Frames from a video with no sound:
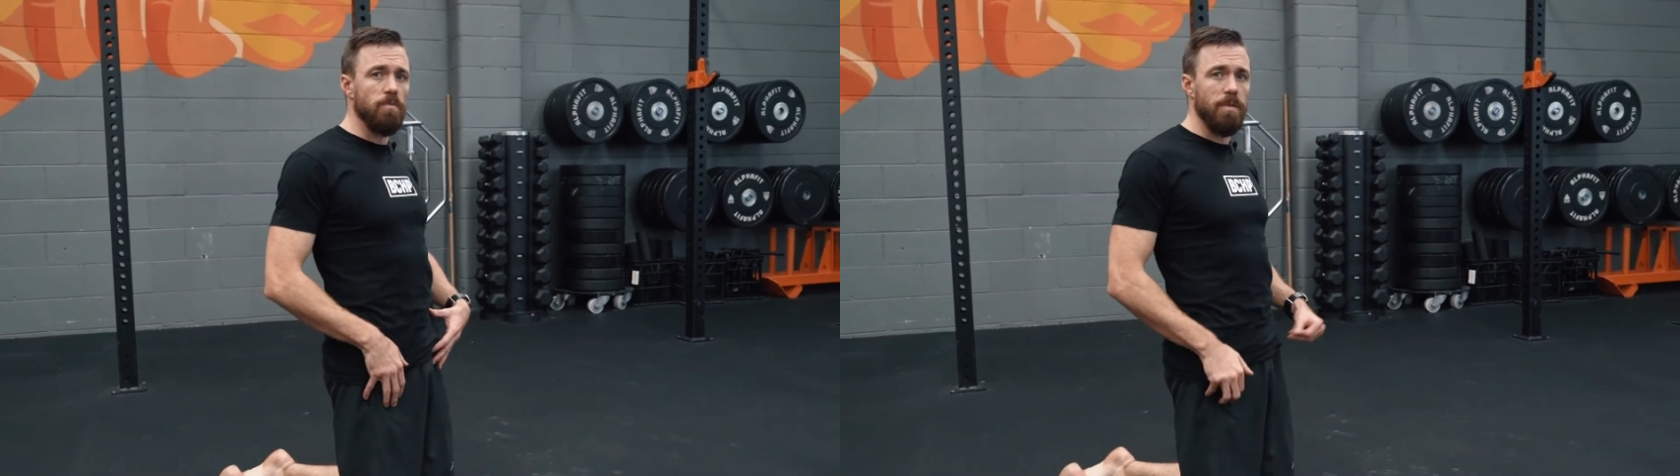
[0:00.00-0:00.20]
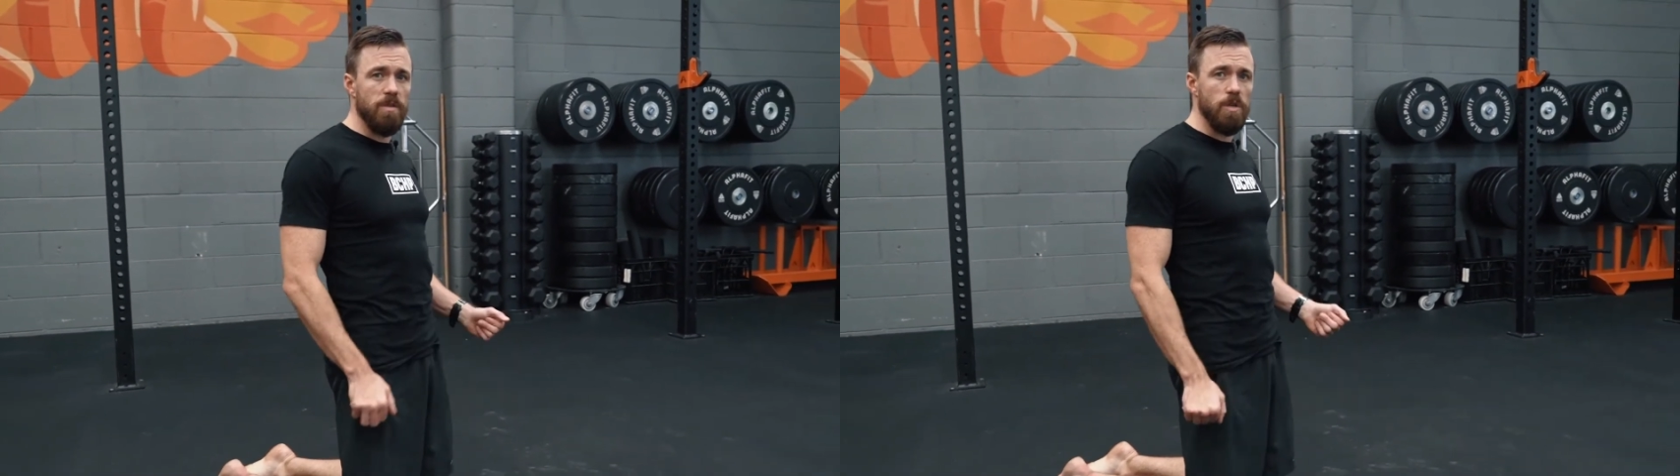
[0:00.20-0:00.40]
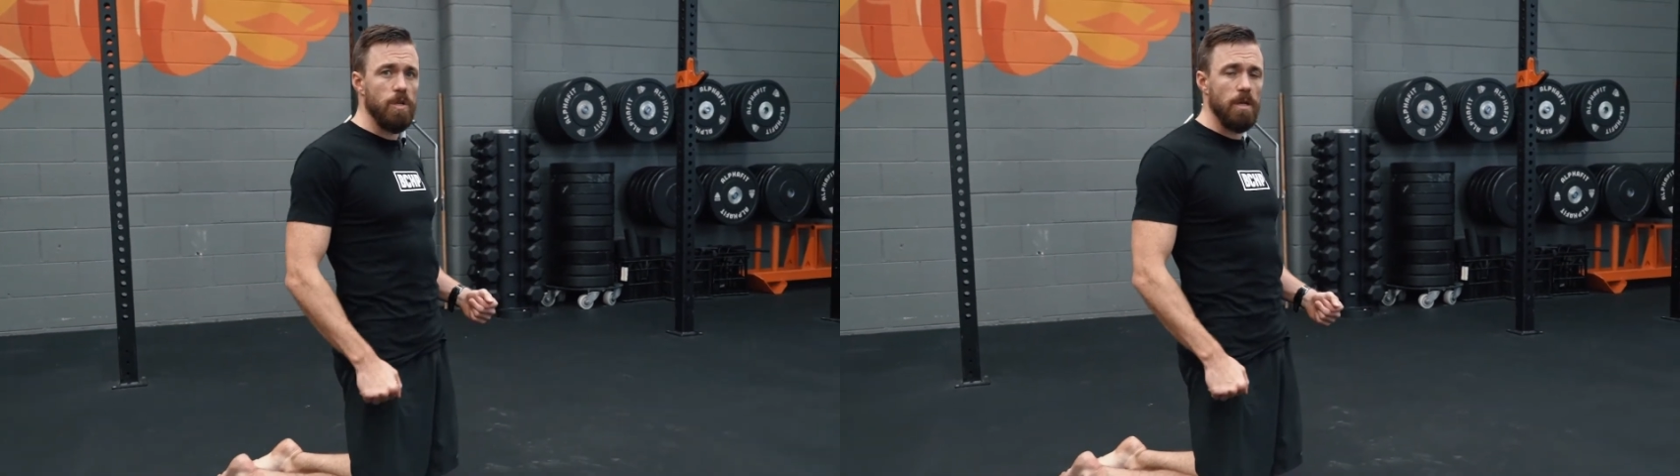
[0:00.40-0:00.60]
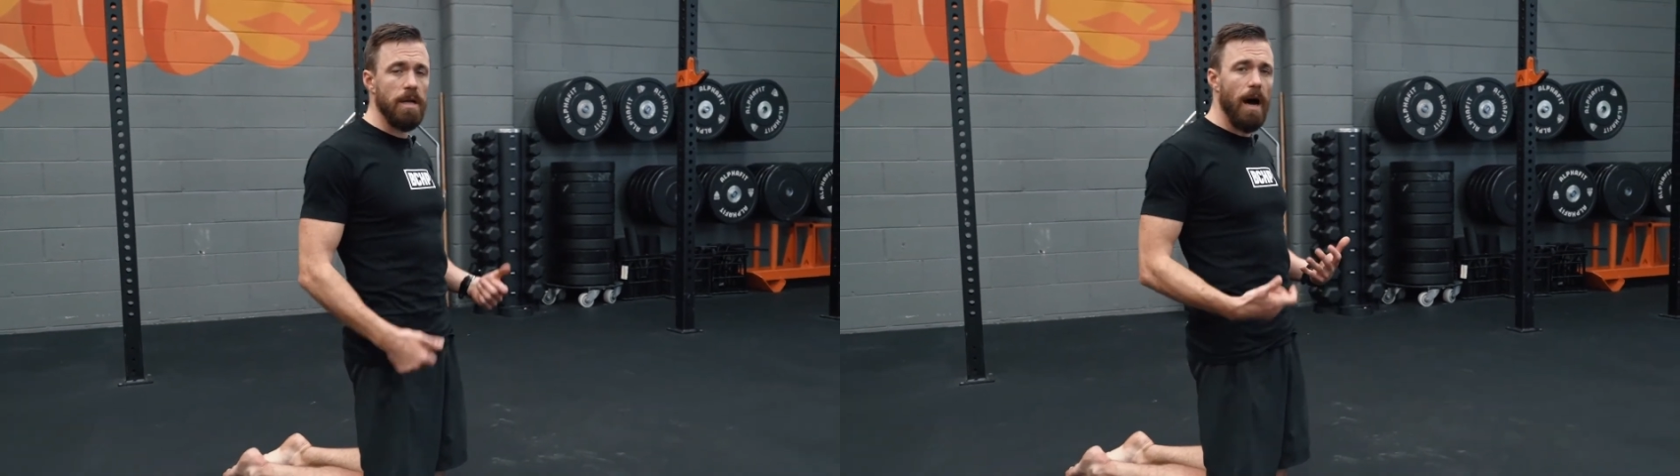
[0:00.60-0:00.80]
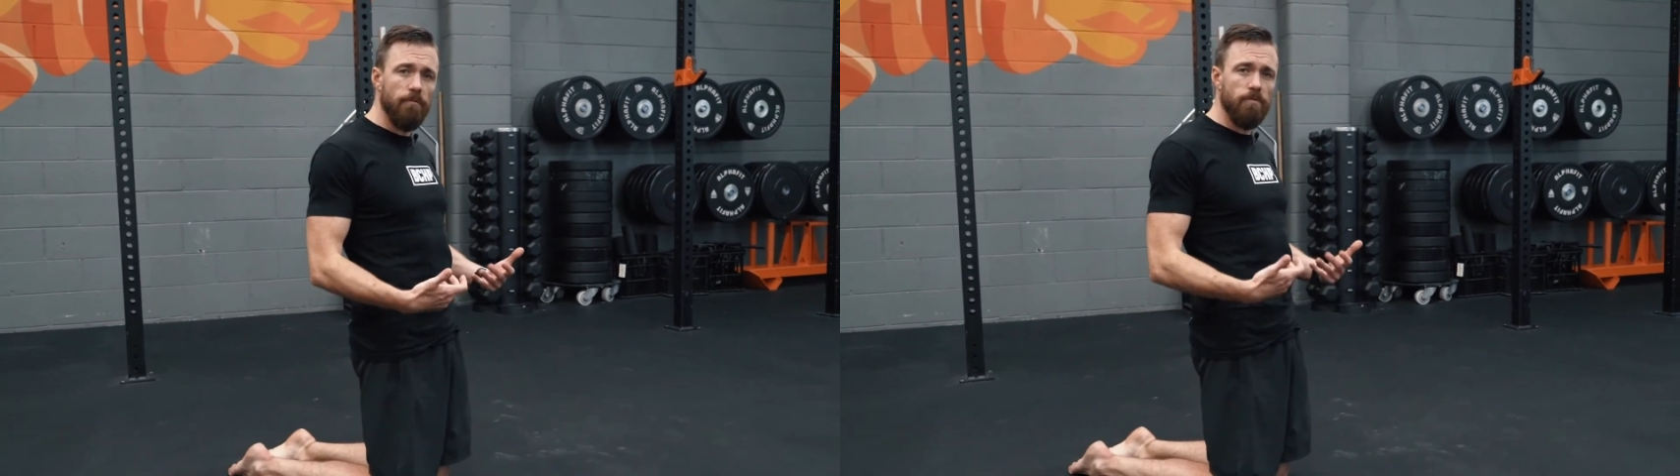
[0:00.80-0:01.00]
position
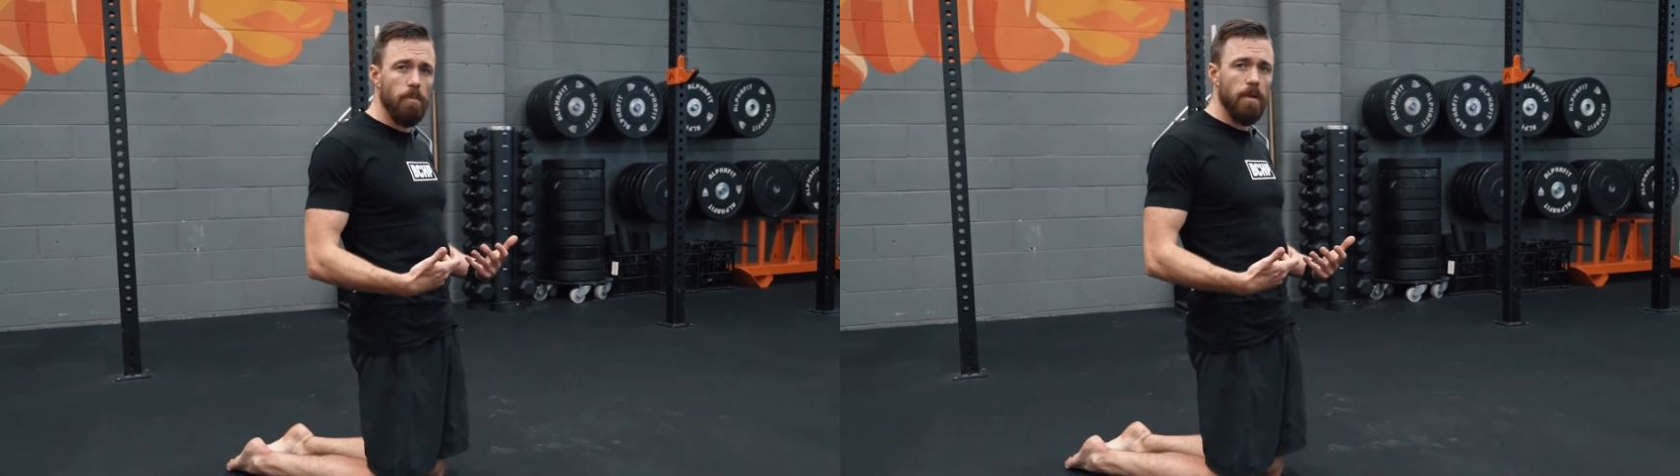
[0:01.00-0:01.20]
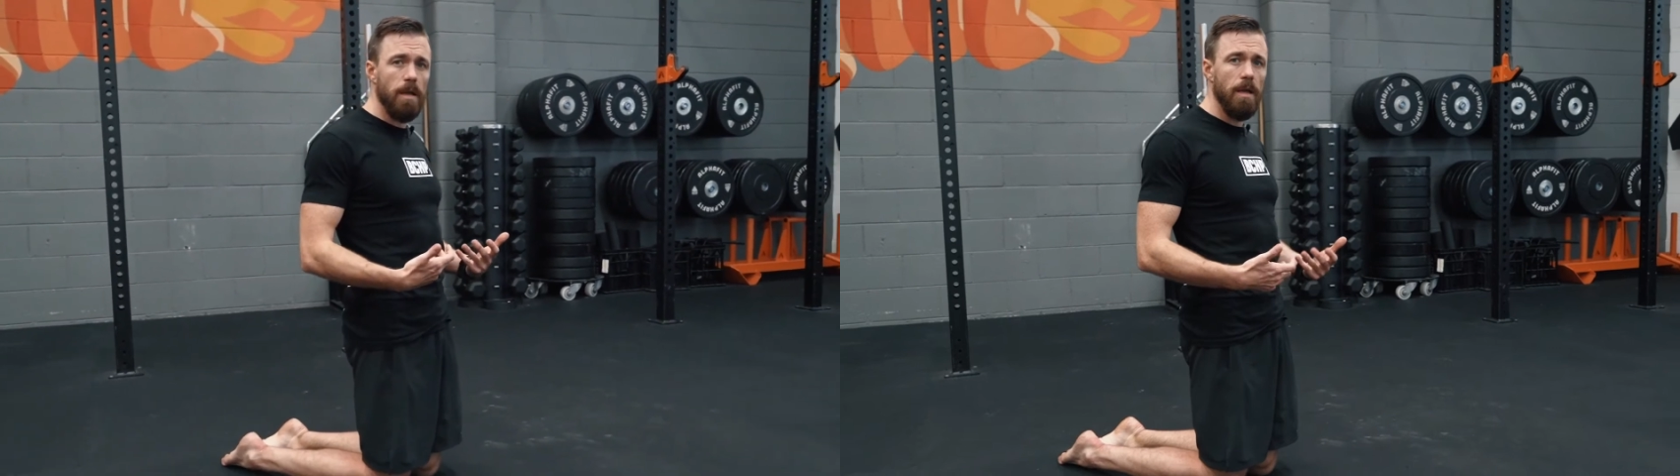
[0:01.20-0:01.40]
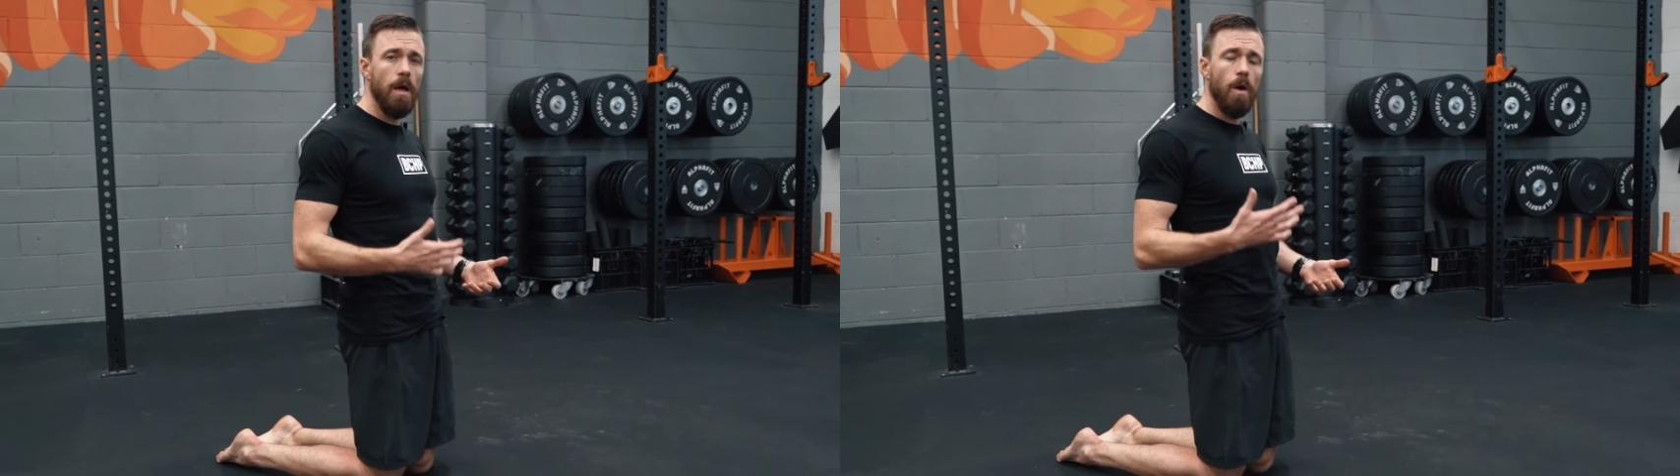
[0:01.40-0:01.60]
comfortably,